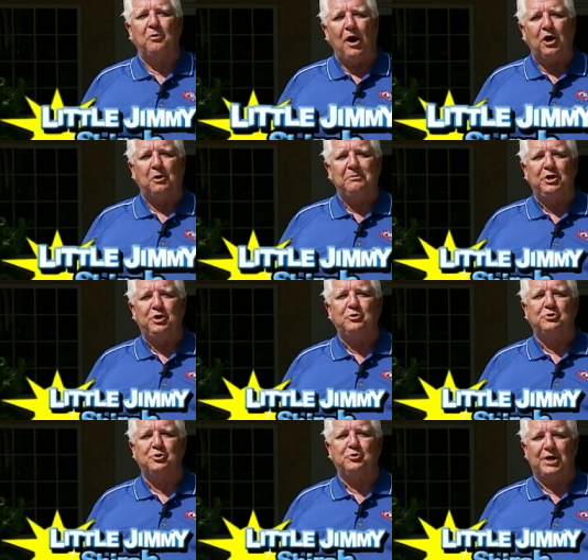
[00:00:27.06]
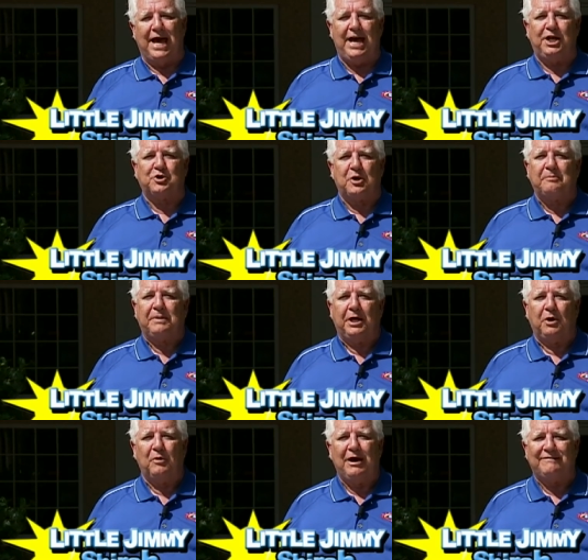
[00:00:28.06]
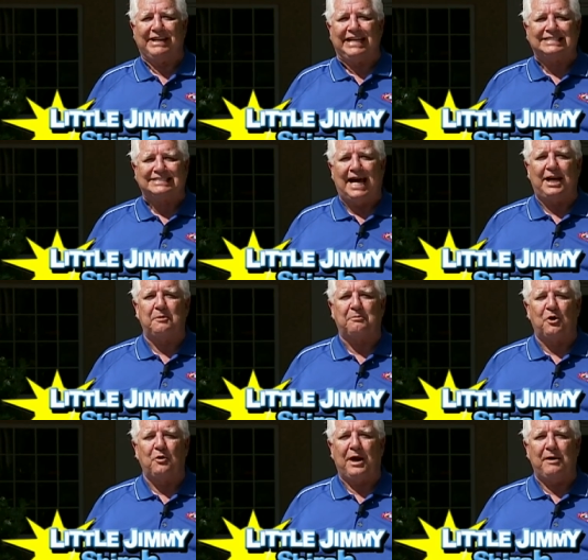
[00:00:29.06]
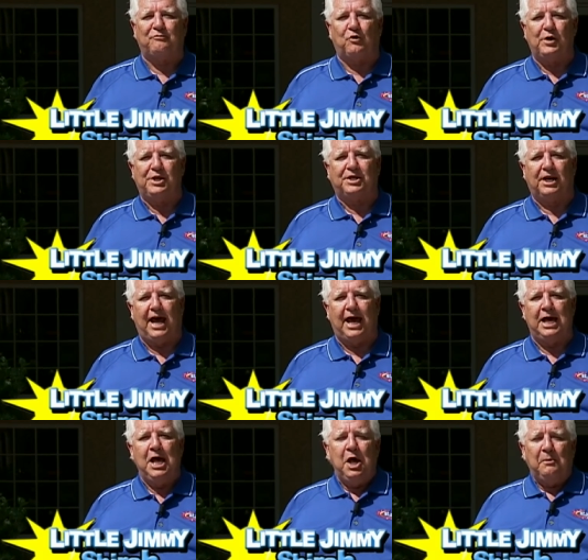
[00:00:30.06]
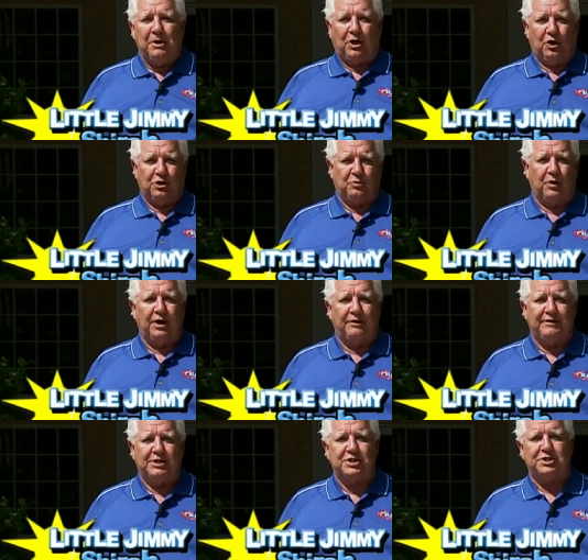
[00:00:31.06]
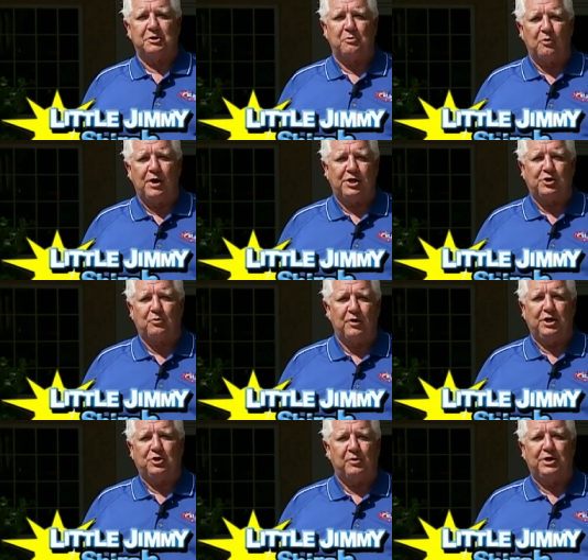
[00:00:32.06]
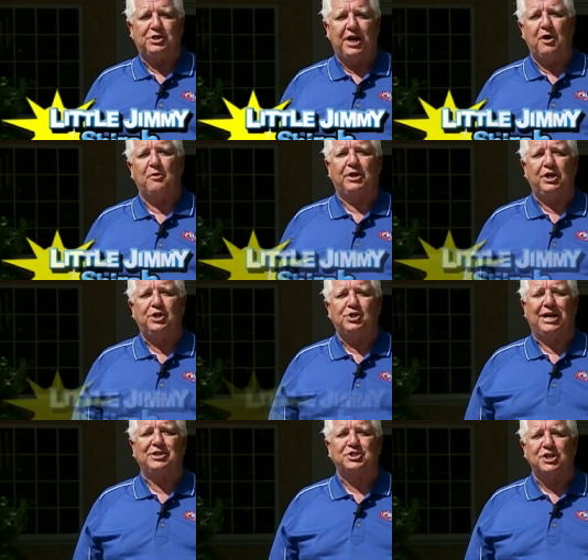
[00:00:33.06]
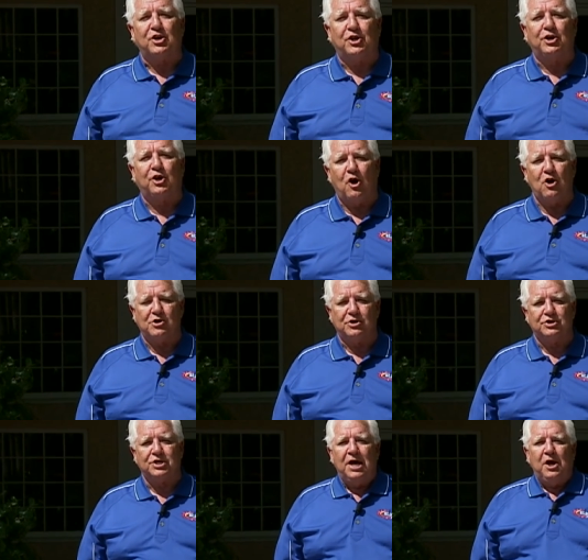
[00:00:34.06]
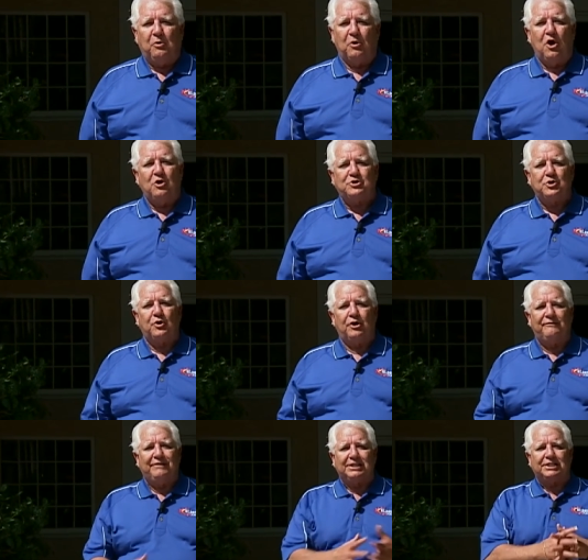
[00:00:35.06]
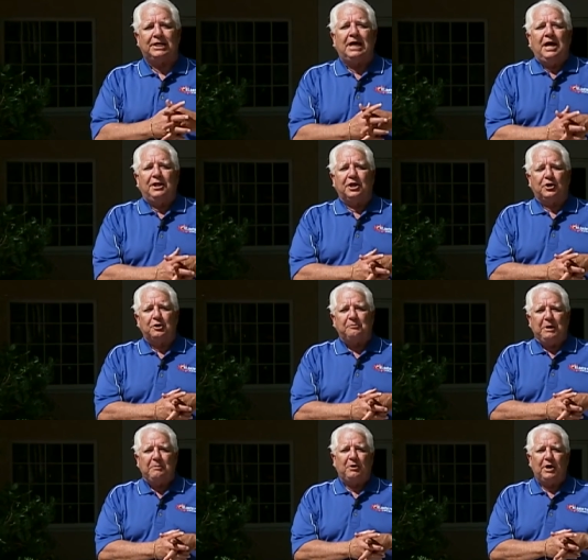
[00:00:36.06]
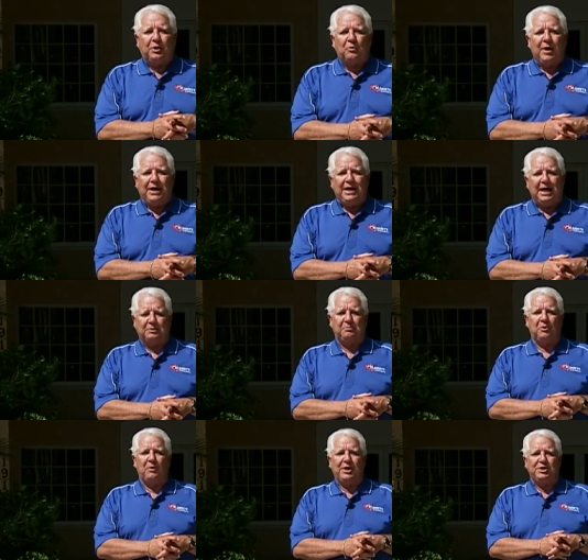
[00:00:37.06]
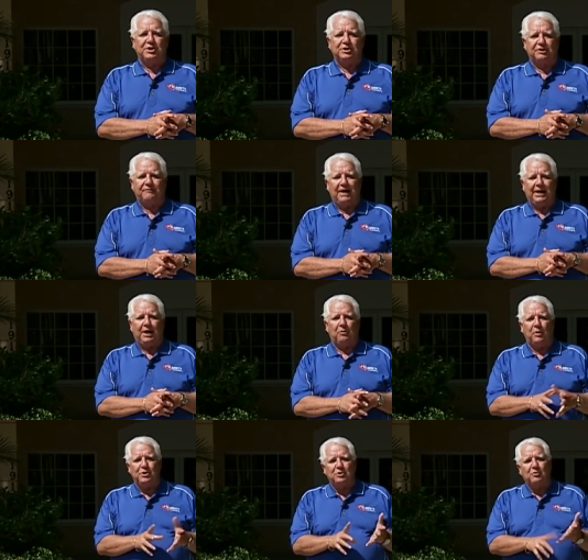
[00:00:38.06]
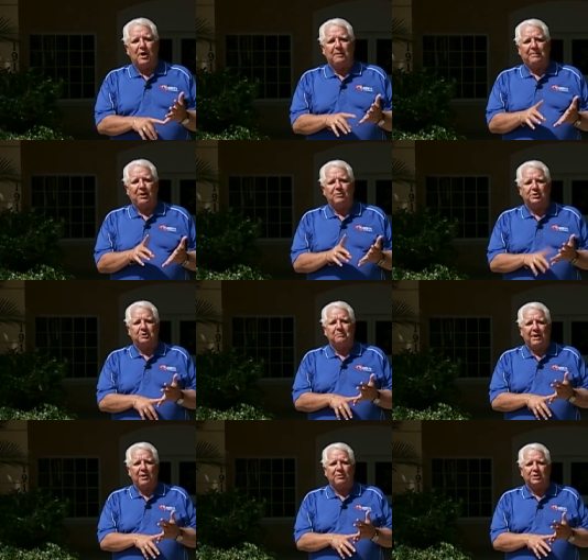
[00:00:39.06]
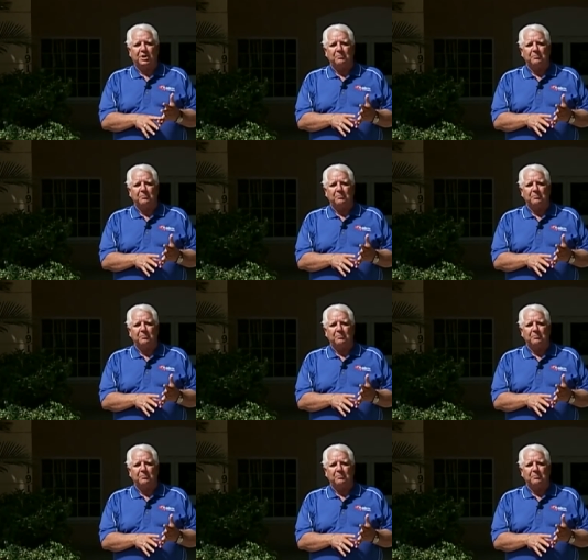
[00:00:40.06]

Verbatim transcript: and welcoming you to Day Tripping. We have an exciting program for you today because we're going to visit some rich, rich, rich heritage at Sunken Gardens. We're also going to visit the good people at Great Explorations and find out where your grandparents and parents